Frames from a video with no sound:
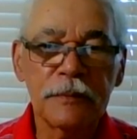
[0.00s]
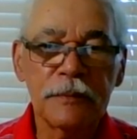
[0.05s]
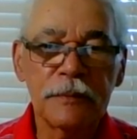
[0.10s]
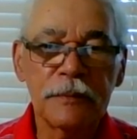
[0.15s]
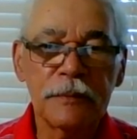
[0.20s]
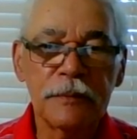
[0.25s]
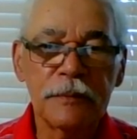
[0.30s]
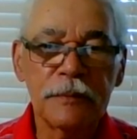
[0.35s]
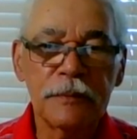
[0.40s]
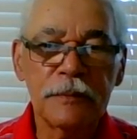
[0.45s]

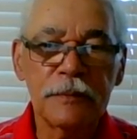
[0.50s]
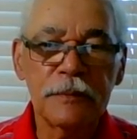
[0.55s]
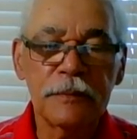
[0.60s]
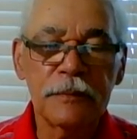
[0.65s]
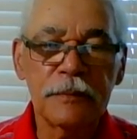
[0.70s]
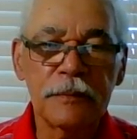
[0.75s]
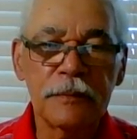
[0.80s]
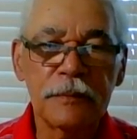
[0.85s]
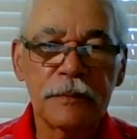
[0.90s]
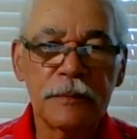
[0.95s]

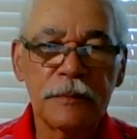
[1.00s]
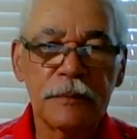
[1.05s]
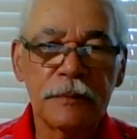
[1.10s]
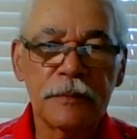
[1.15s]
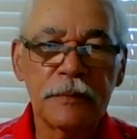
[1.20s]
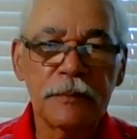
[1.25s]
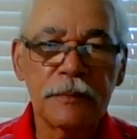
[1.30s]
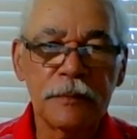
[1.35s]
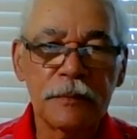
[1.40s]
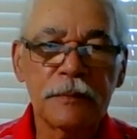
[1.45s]

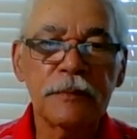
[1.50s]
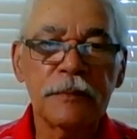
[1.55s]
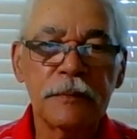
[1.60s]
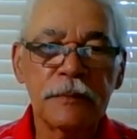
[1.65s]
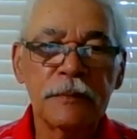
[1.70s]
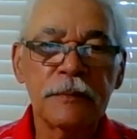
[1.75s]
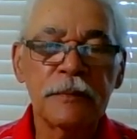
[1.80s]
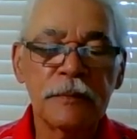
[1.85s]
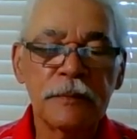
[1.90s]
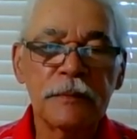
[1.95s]

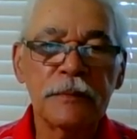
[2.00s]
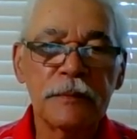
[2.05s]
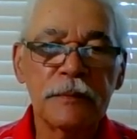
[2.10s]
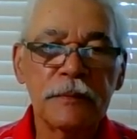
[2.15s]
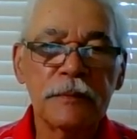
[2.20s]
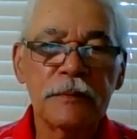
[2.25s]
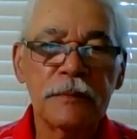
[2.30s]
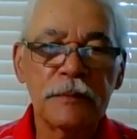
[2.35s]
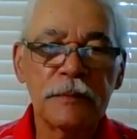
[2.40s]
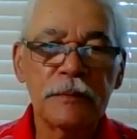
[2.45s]

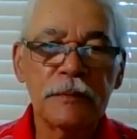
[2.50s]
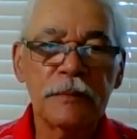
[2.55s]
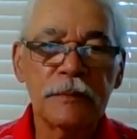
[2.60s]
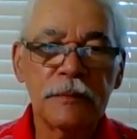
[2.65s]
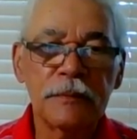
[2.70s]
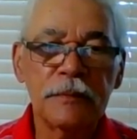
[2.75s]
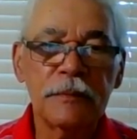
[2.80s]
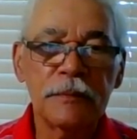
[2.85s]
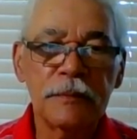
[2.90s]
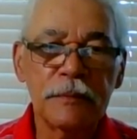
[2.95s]

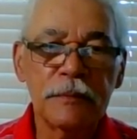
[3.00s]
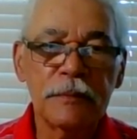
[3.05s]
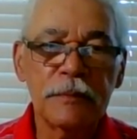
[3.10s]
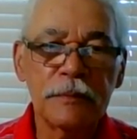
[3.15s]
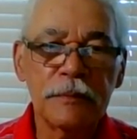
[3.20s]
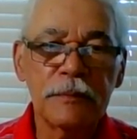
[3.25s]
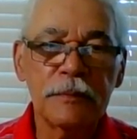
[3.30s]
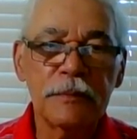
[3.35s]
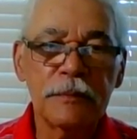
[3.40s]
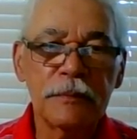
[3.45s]

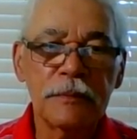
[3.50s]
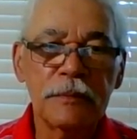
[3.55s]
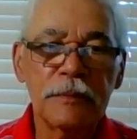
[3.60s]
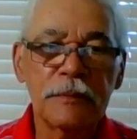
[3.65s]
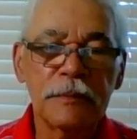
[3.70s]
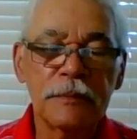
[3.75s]
(not speaking)